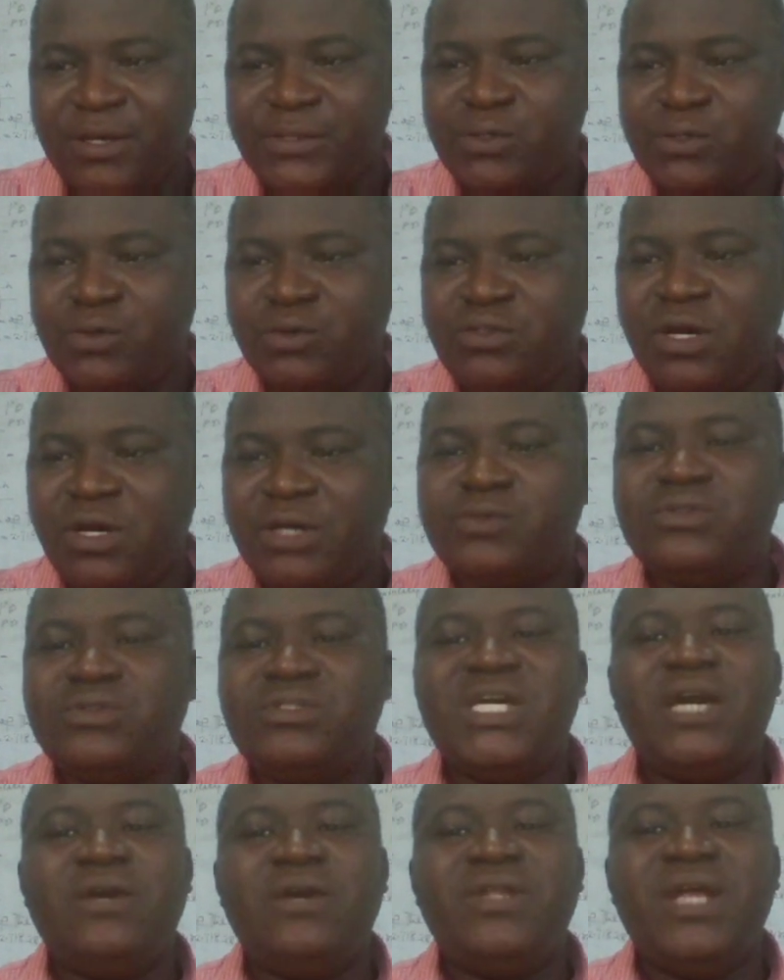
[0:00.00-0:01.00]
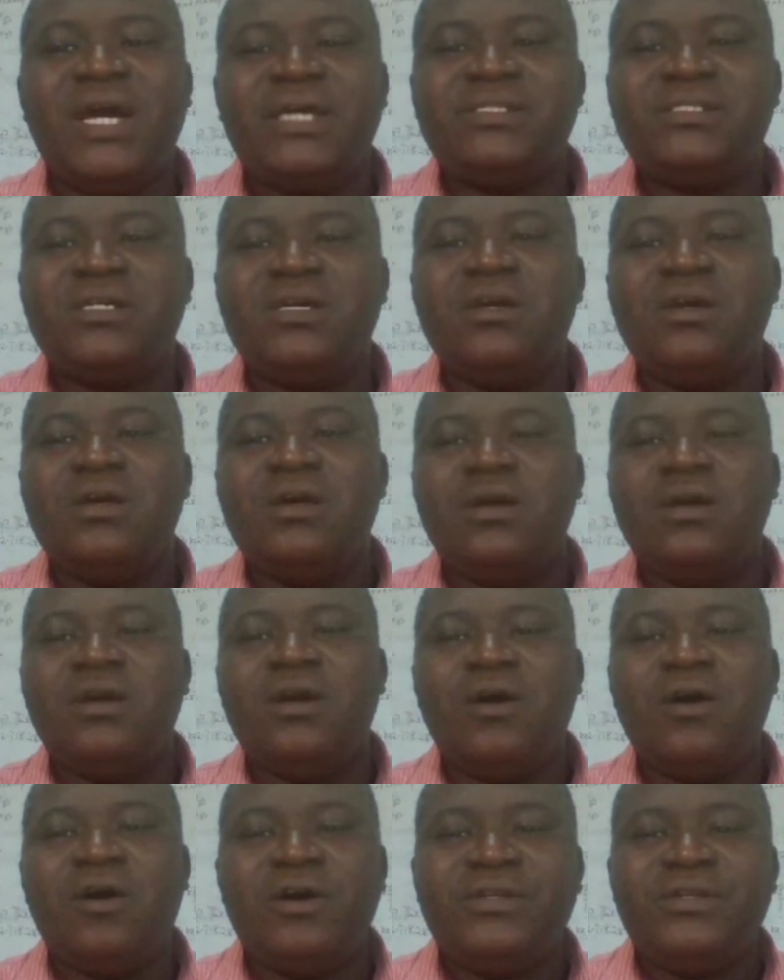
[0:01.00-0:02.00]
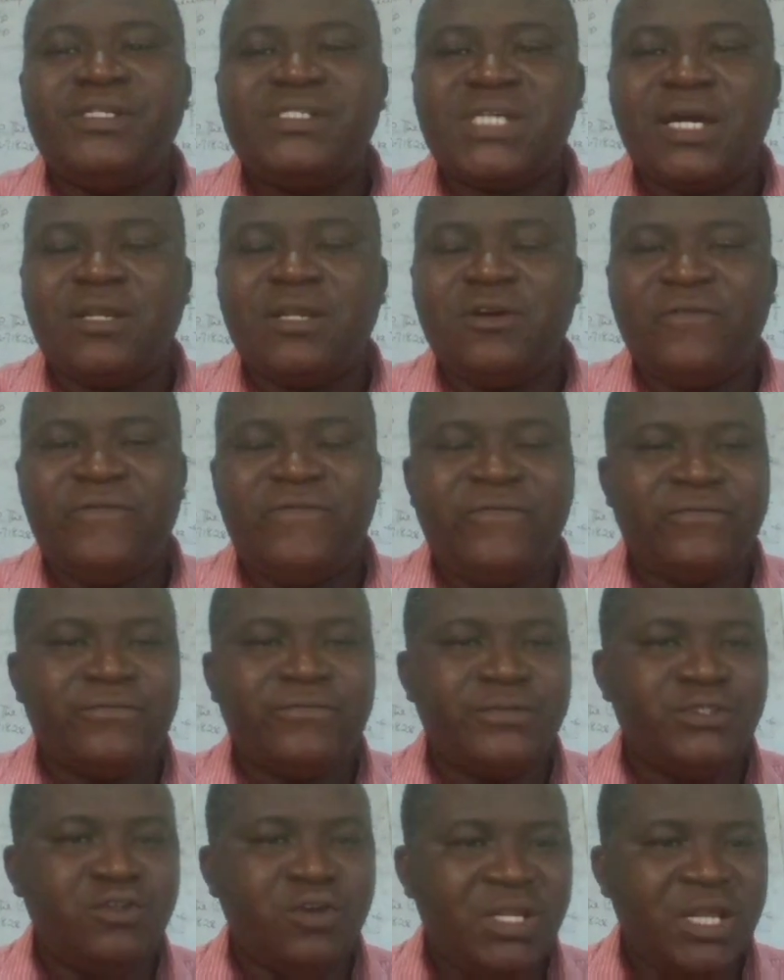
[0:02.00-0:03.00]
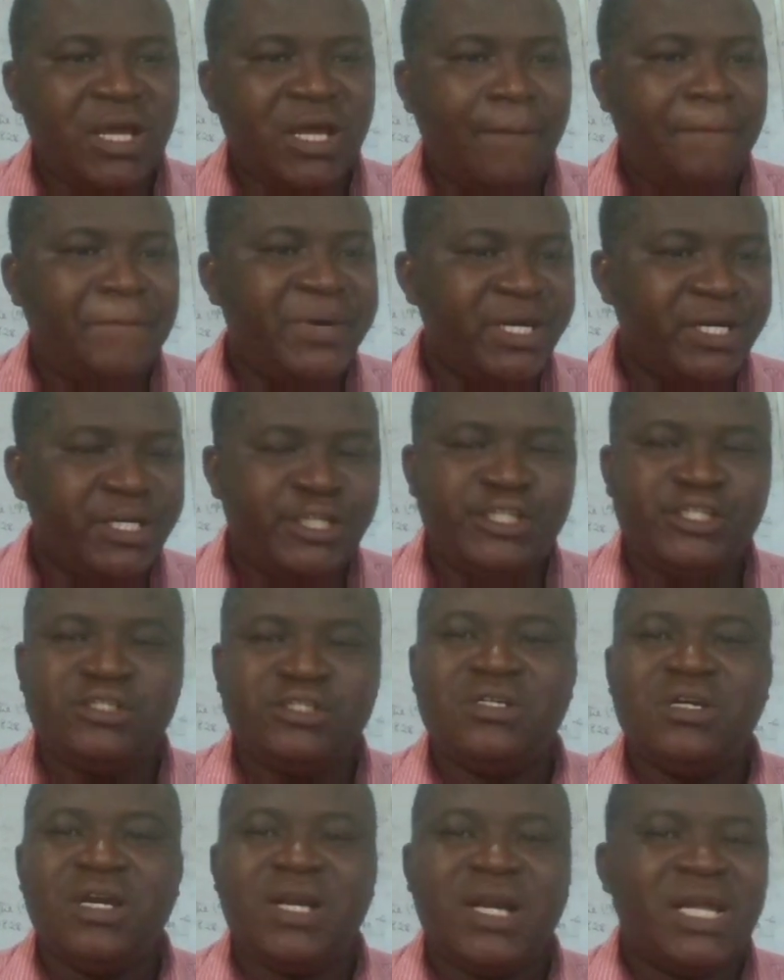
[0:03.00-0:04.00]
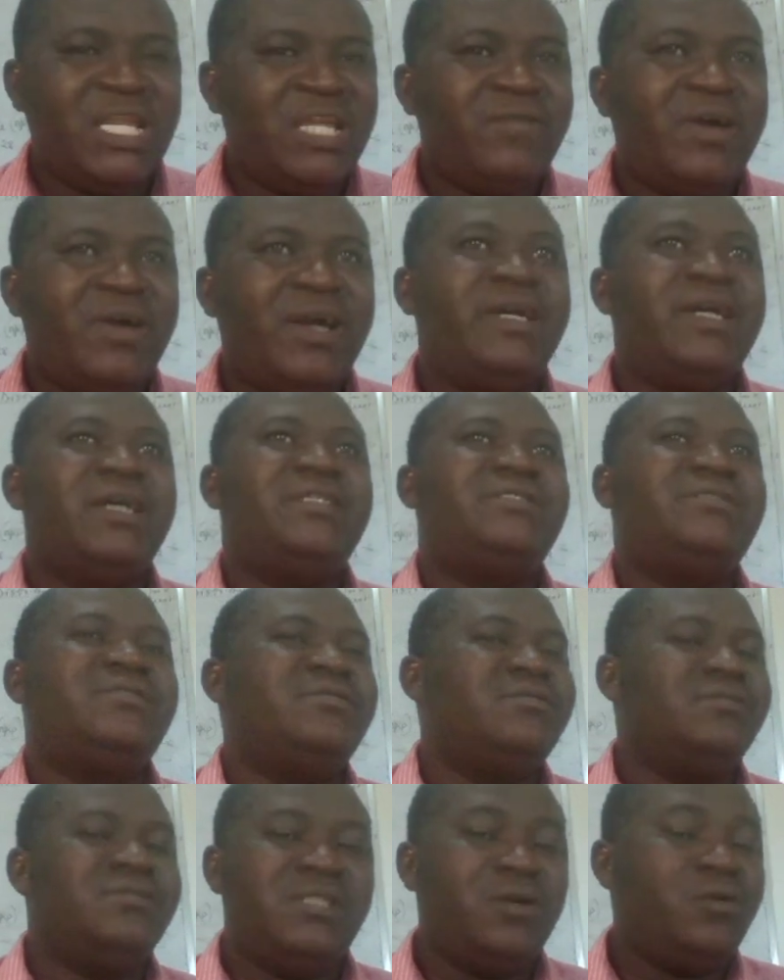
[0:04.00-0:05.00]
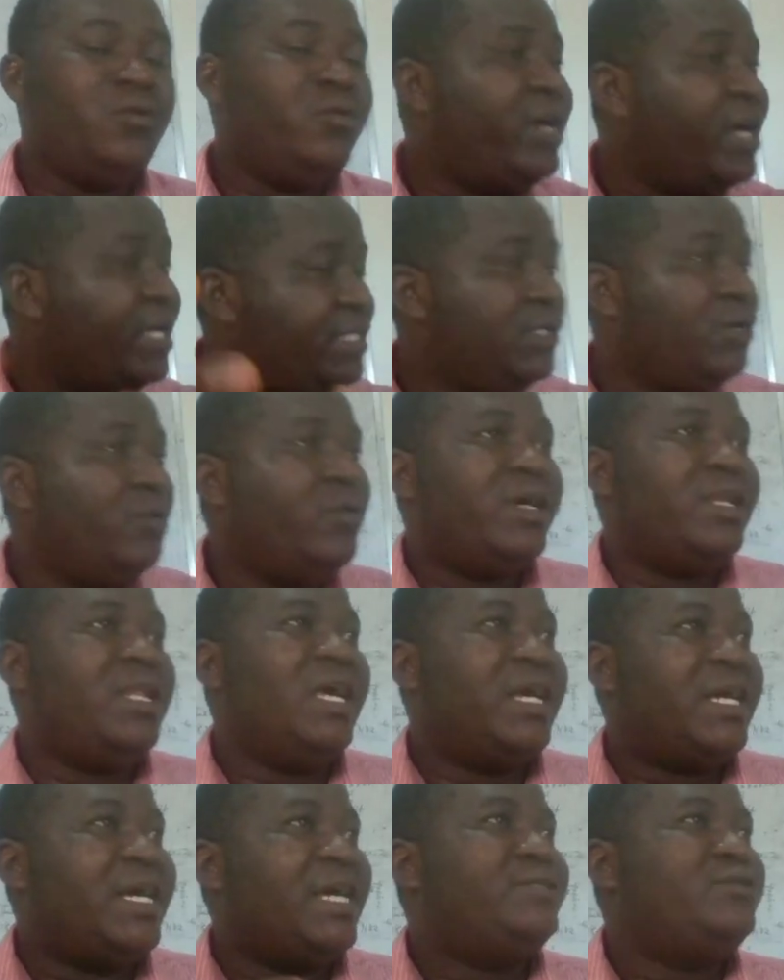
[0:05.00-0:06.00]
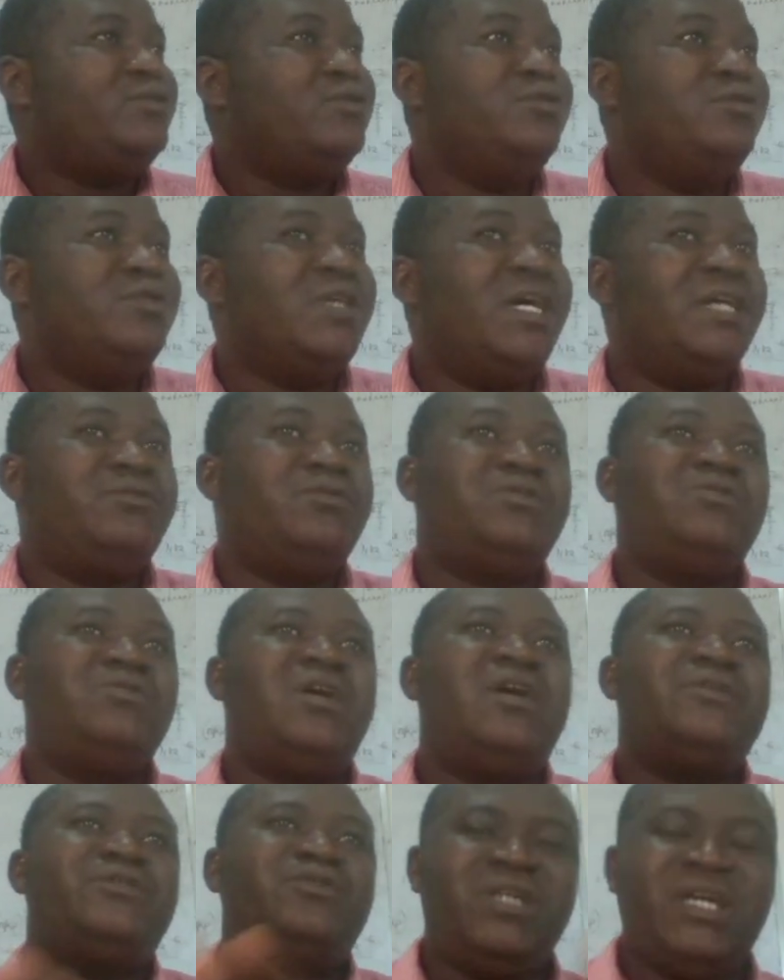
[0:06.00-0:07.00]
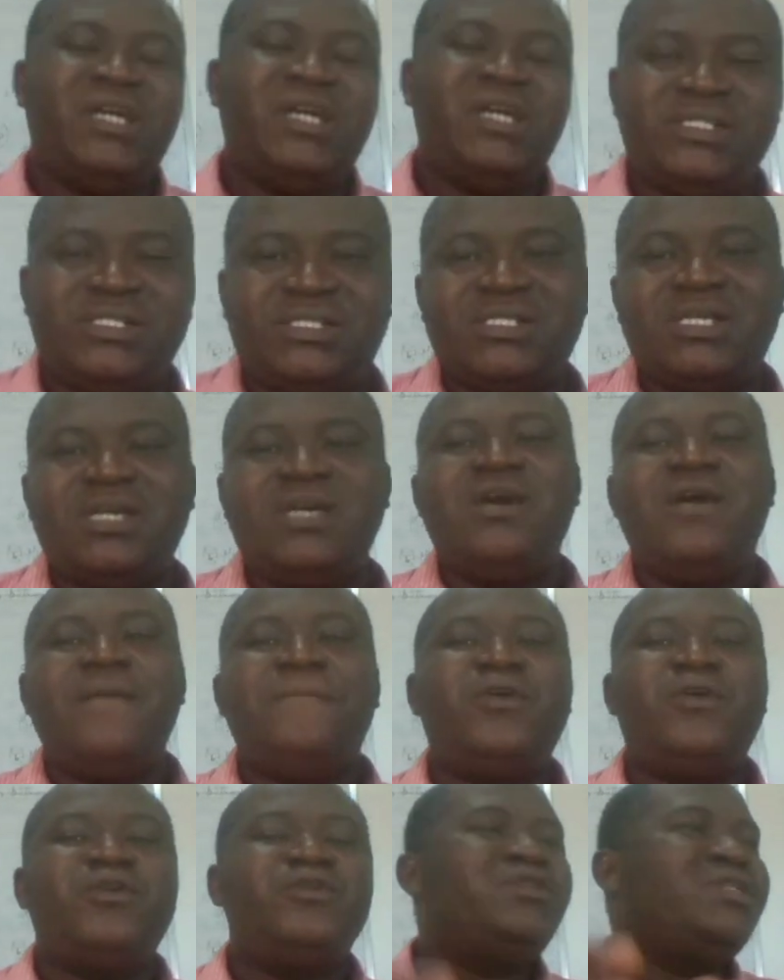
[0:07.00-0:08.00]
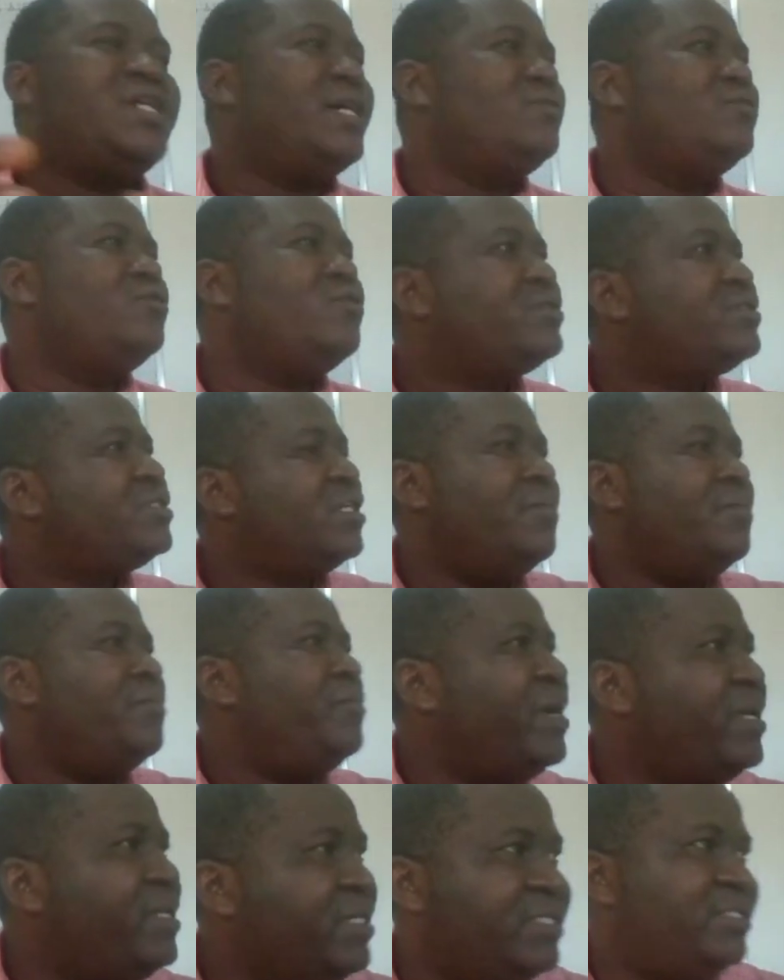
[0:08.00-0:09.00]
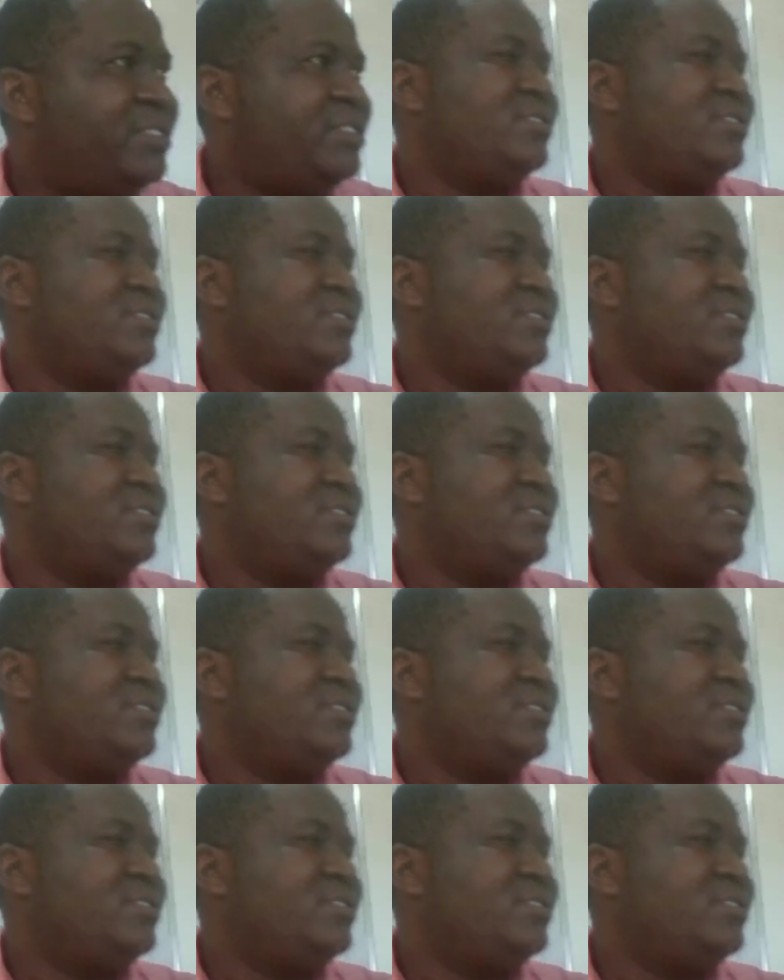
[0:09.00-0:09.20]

So just to tell you that all this kind of journal page can never get, they will get DOI like I told you. I taught you how to get it, but you cannot embed it